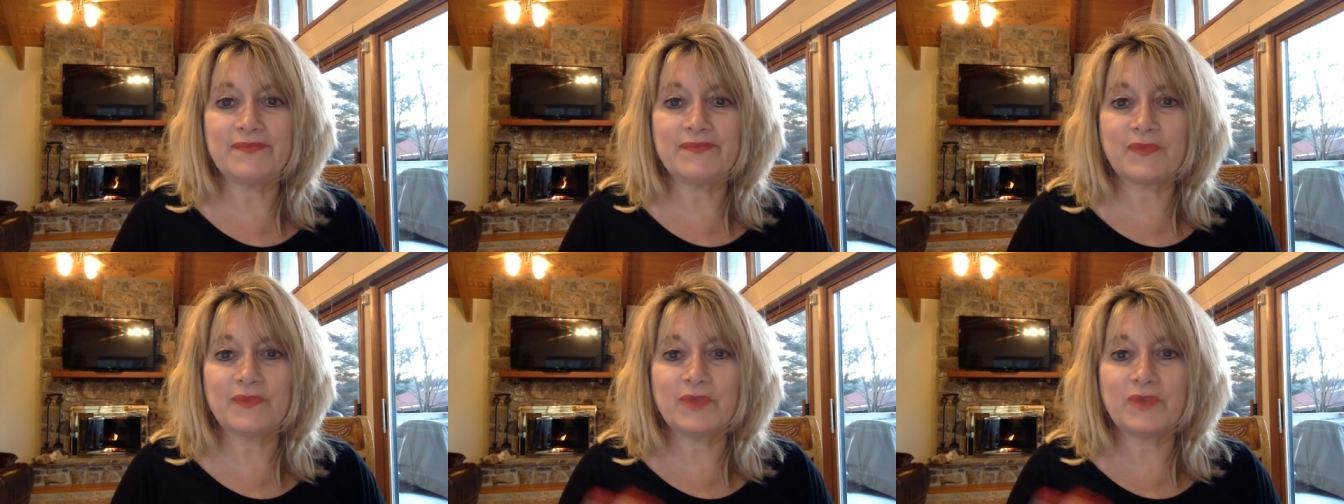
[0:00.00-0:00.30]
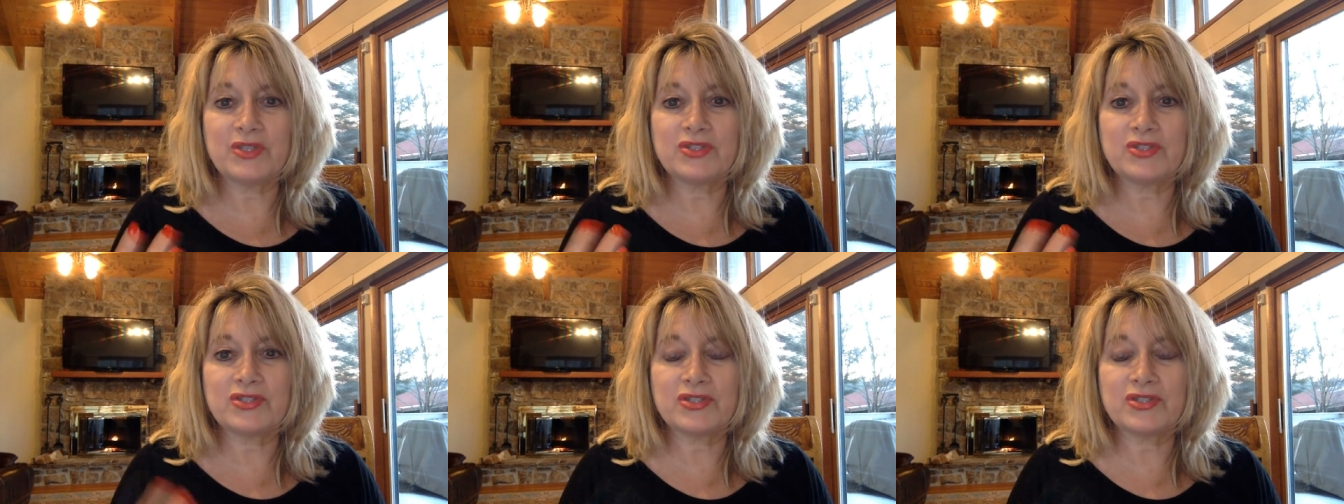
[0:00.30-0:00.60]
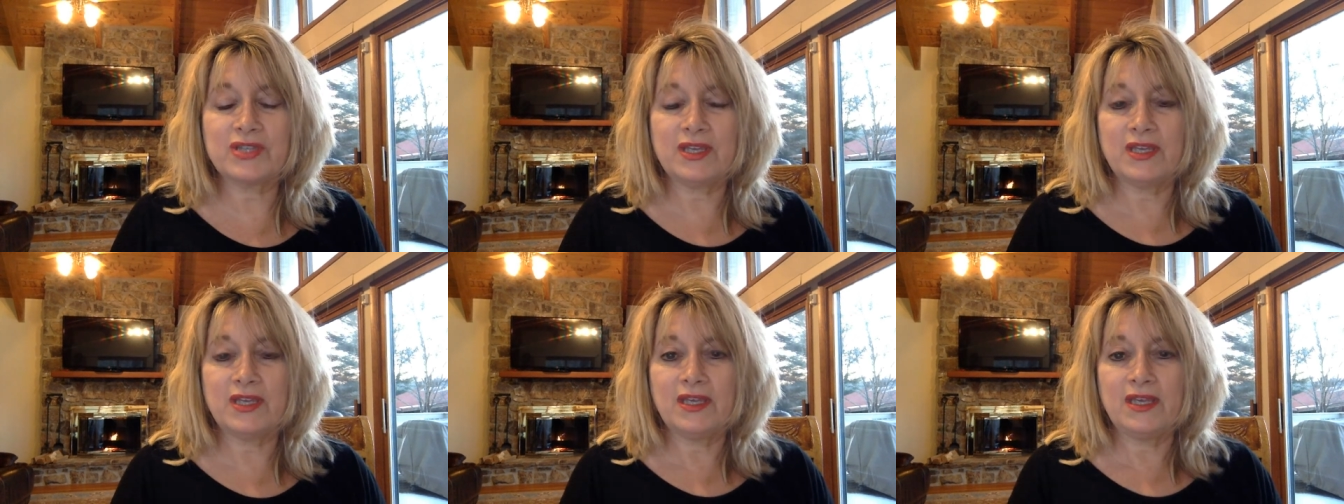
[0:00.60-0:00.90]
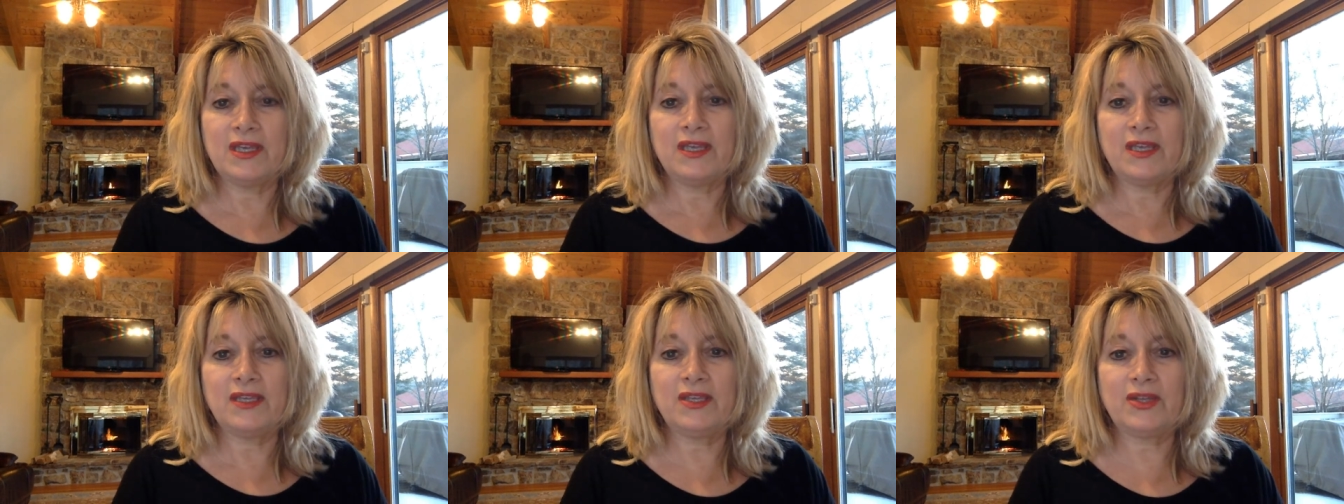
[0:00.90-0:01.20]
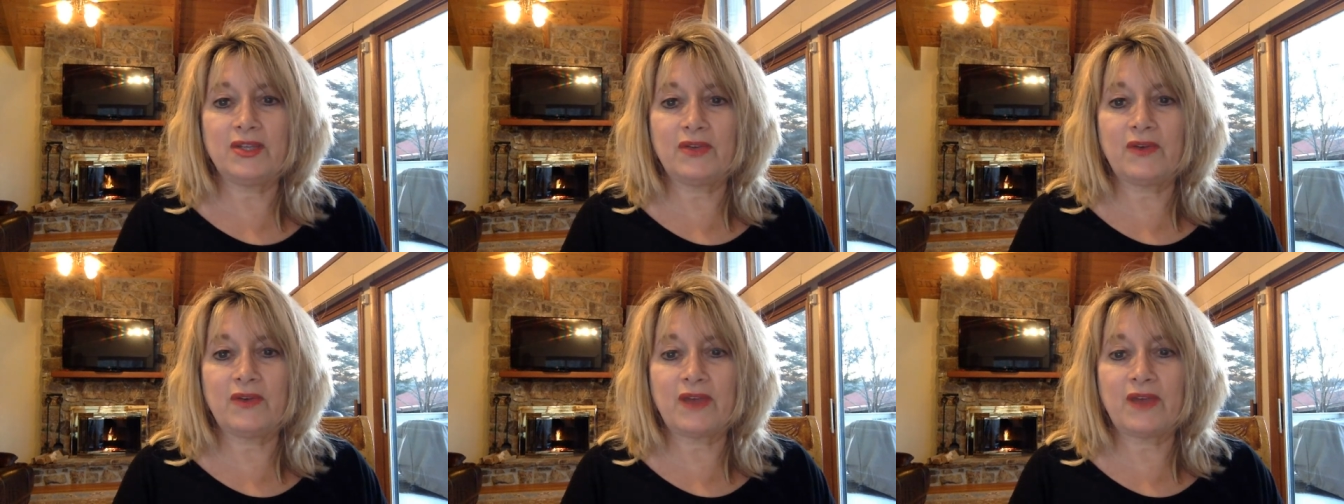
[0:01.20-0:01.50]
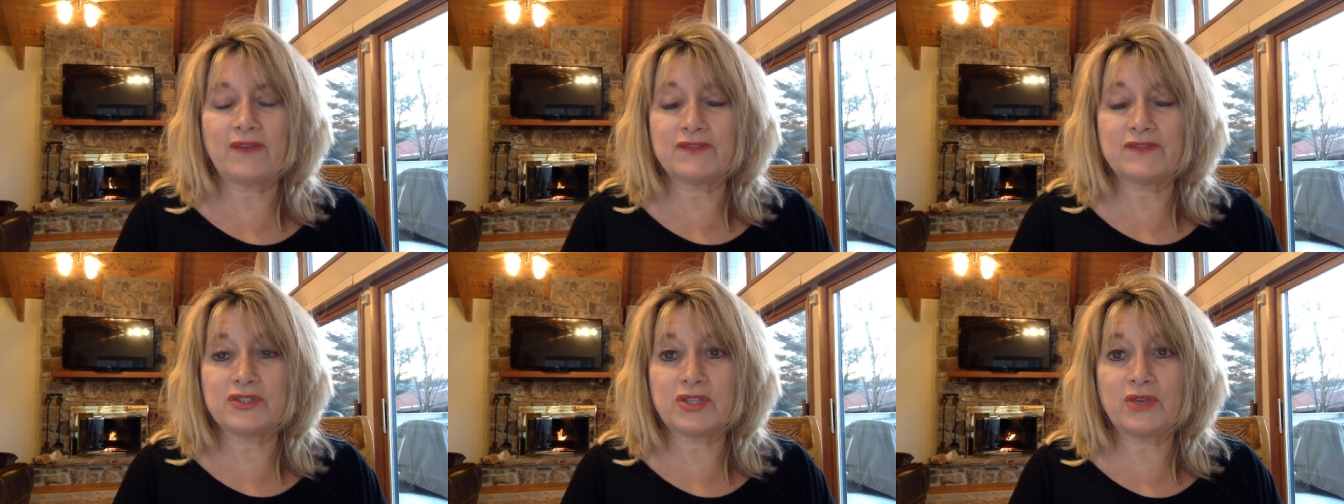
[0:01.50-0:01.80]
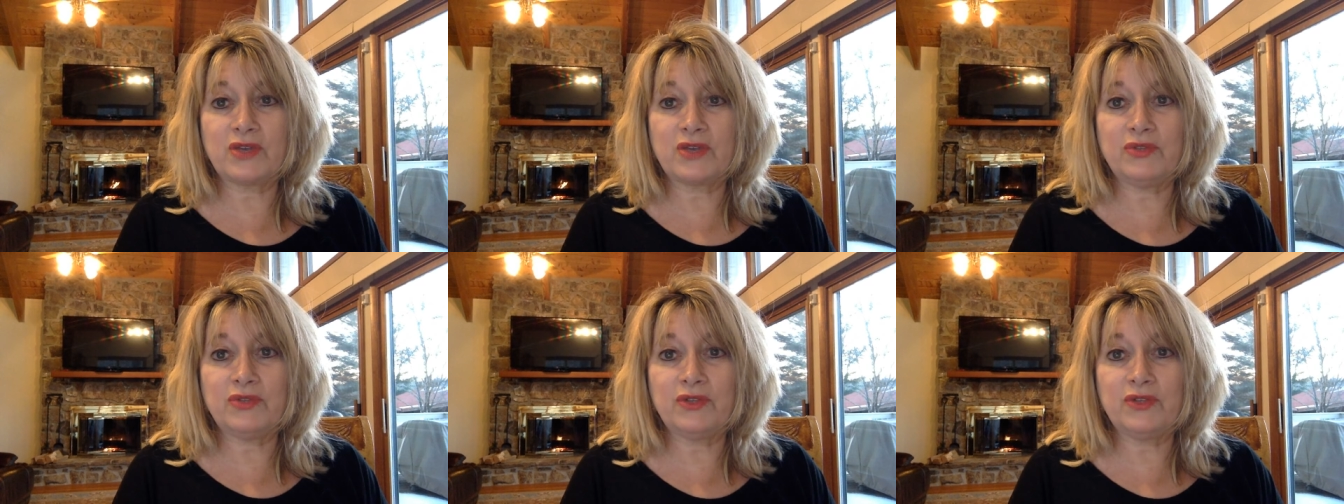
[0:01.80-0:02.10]
which, you know, I've
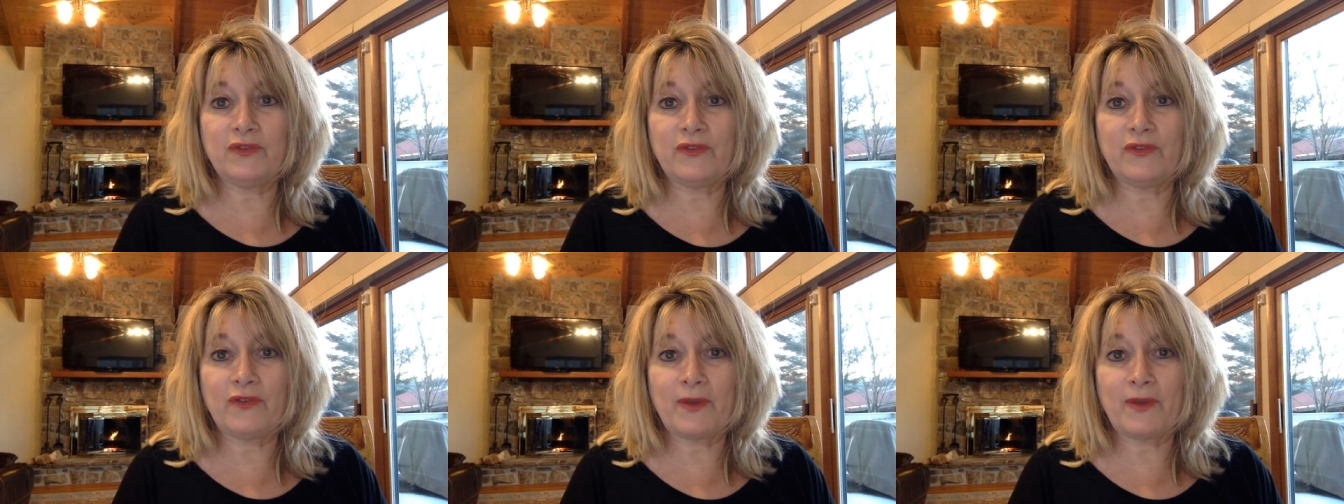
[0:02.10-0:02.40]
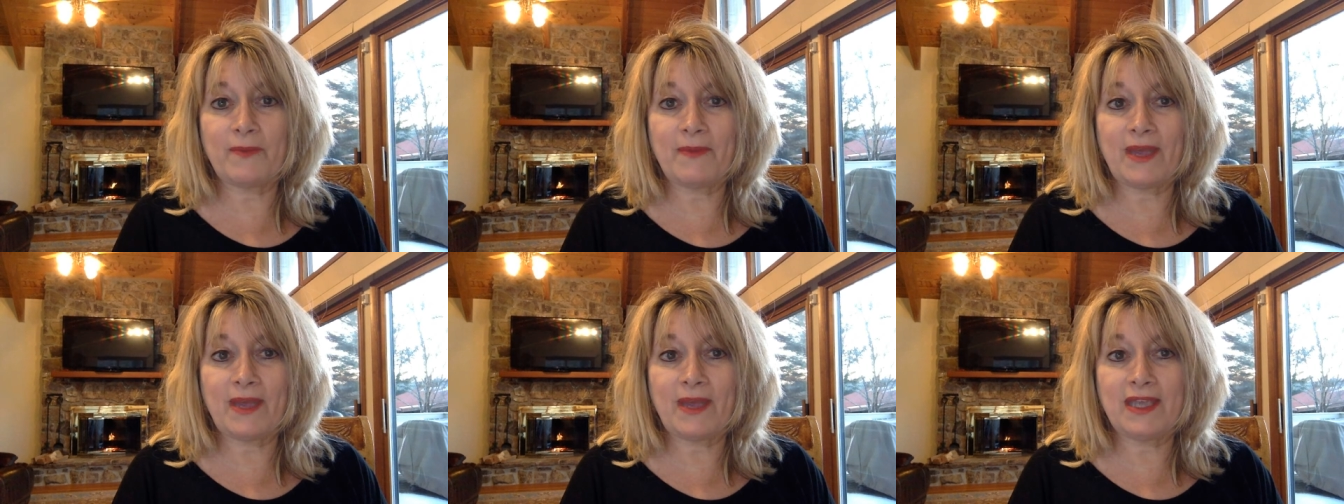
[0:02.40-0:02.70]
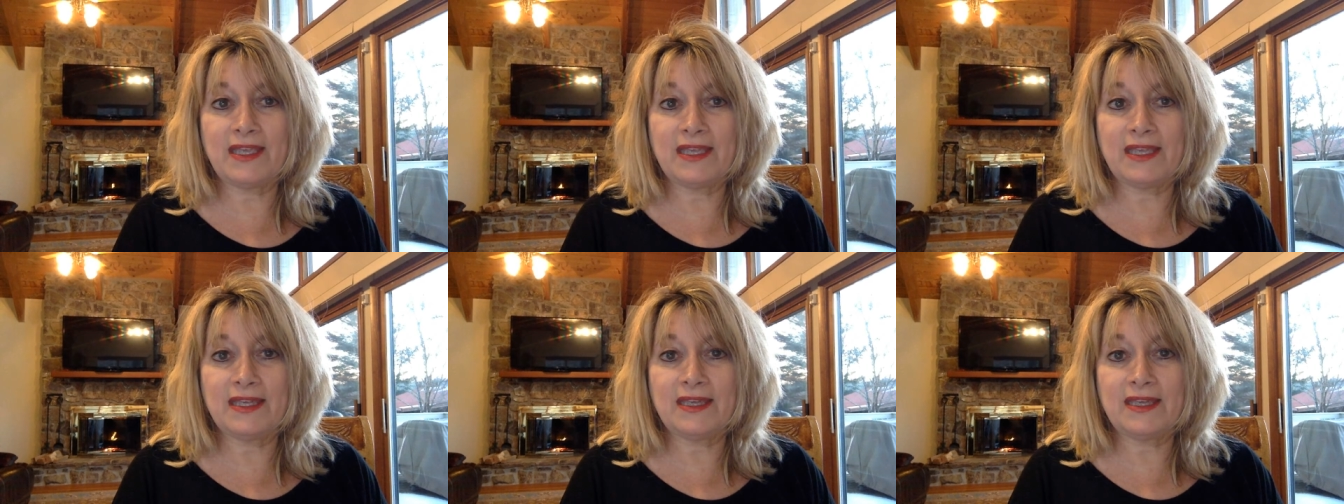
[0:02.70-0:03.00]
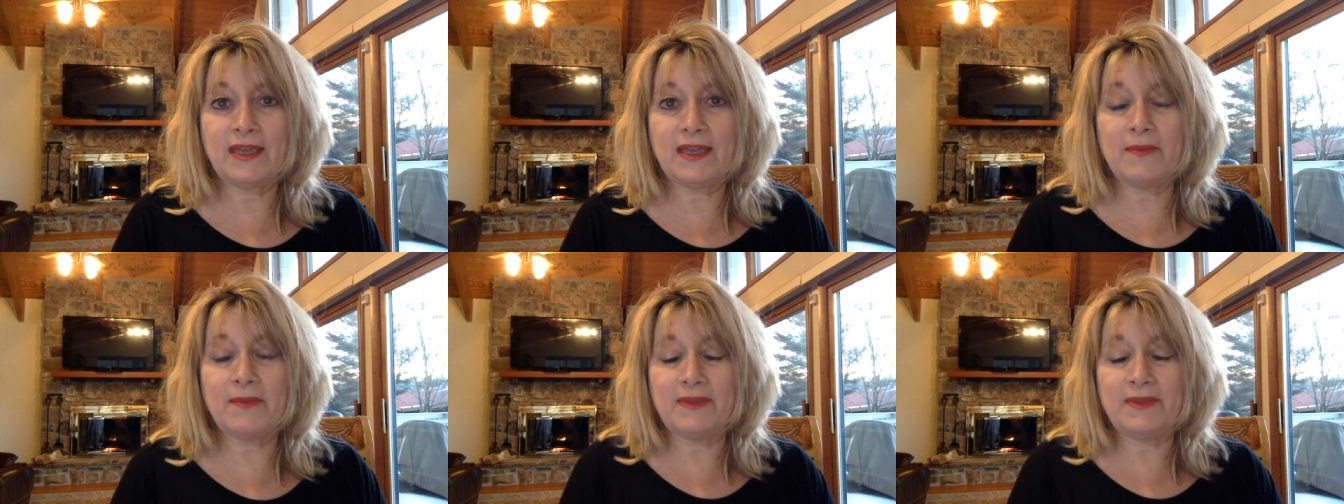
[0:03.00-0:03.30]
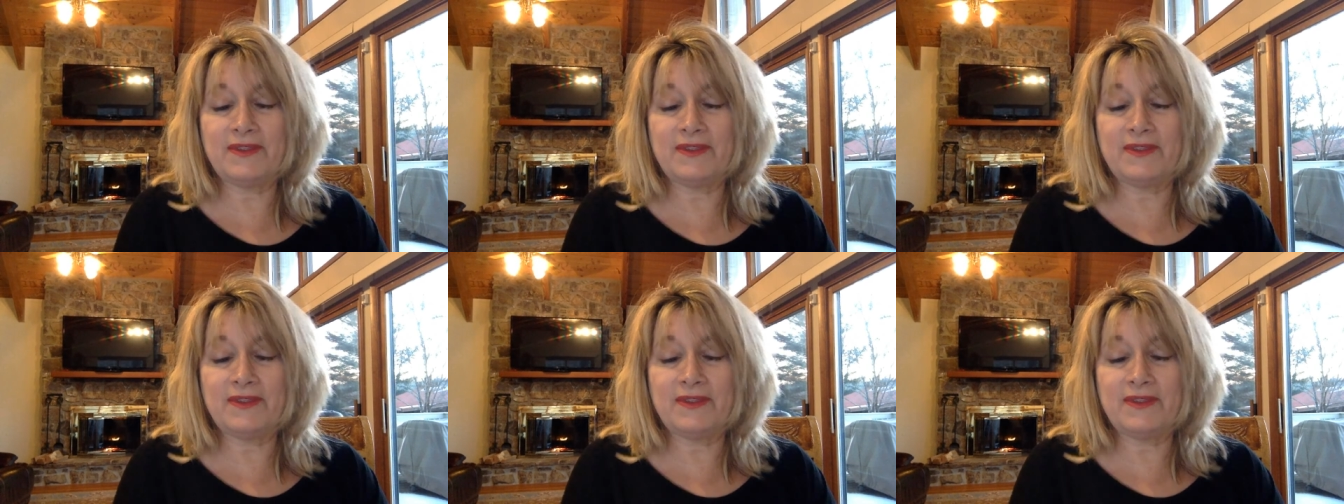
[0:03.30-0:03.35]
shown you from my income,